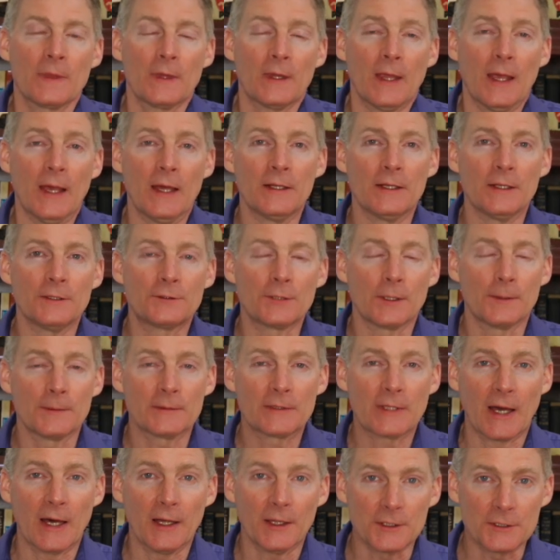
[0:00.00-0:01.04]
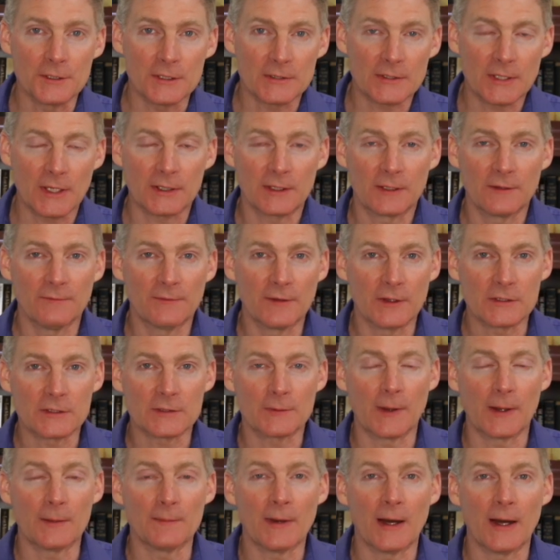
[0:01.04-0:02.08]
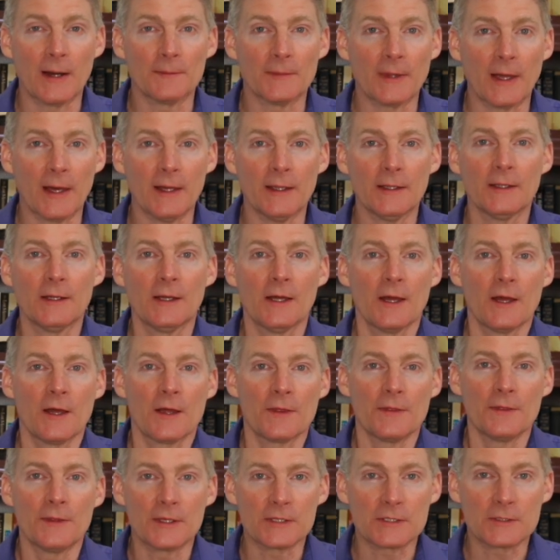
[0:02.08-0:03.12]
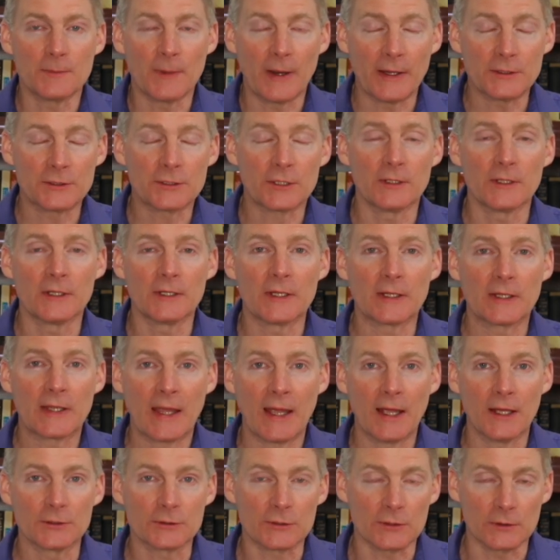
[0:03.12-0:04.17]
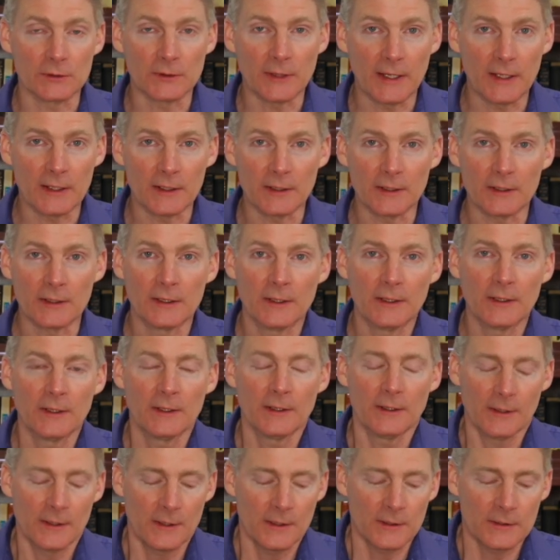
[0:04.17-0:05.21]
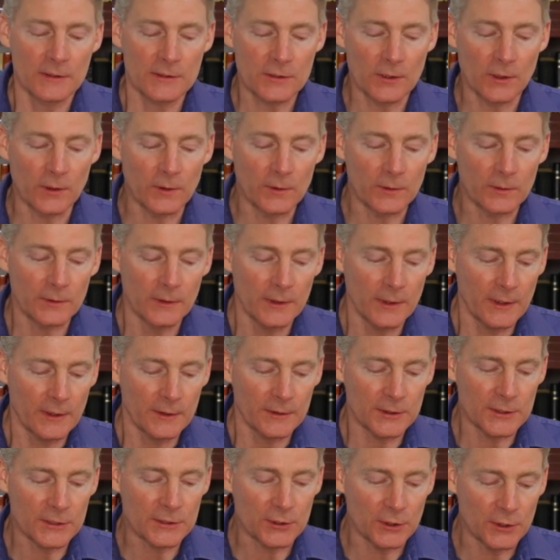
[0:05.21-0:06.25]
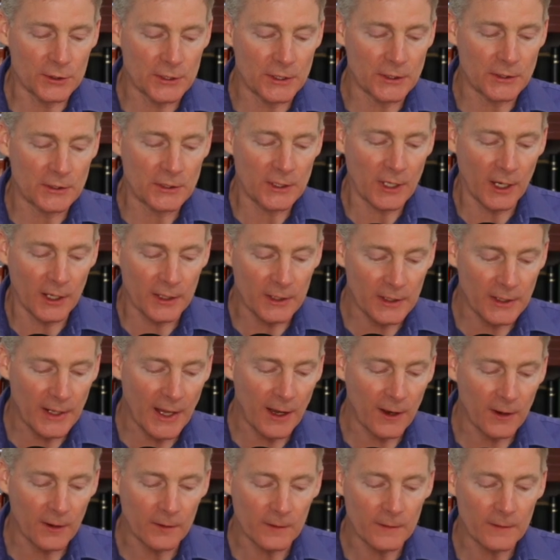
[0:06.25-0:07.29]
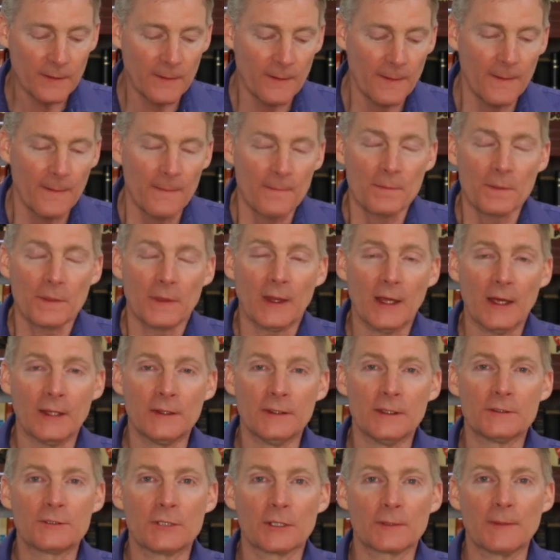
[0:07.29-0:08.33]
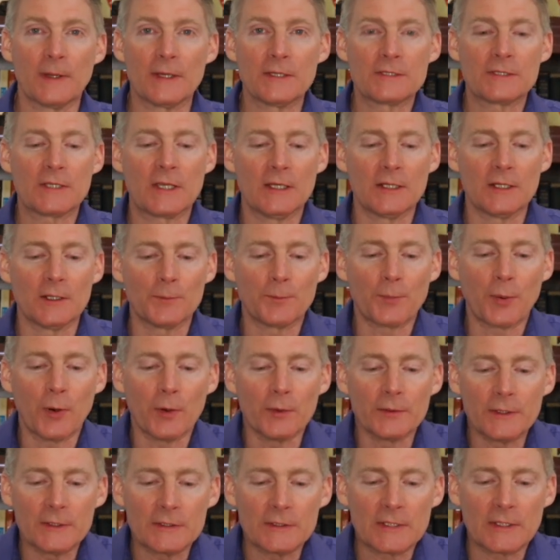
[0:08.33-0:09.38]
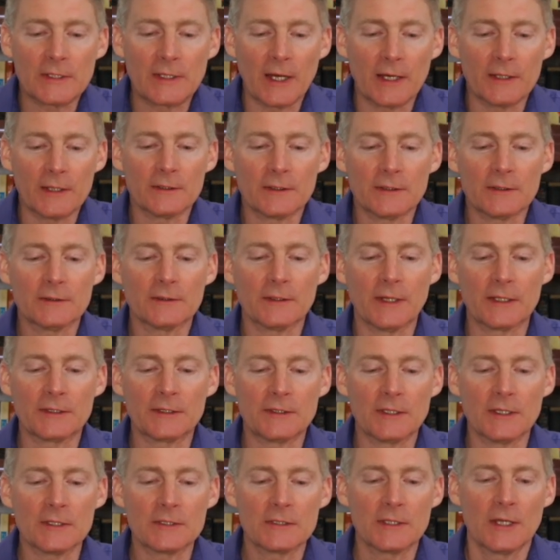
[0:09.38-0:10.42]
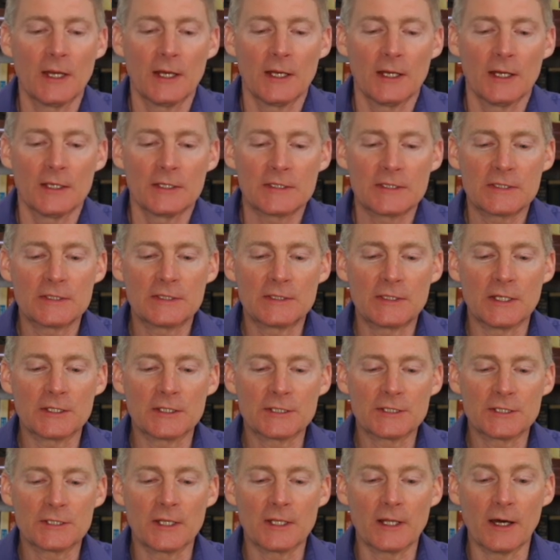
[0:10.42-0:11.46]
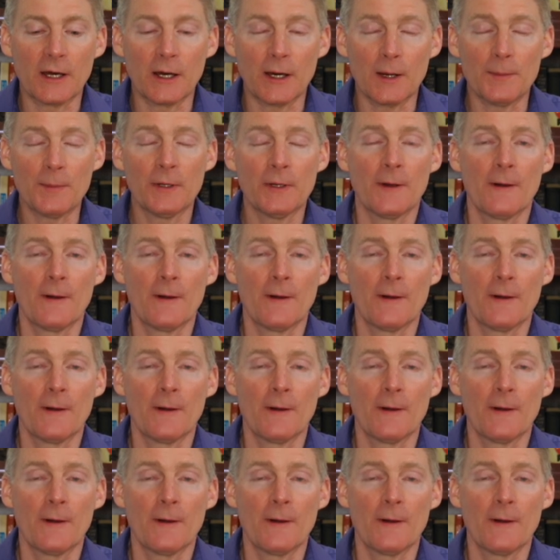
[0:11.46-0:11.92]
and a dermatologist had convinced my mom that this might turn into cancer later. So the surgeon cut it out and then took my skin and pulled it together like this, stitched it up.